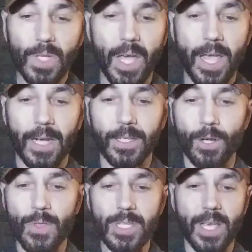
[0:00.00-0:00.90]

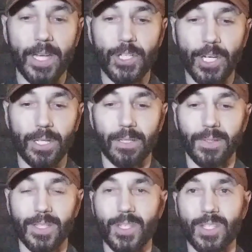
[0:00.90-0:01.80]
This edge here,
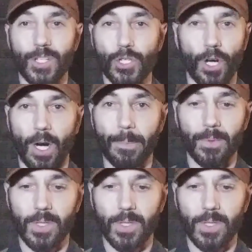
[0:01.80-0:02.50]
this isn't sharp.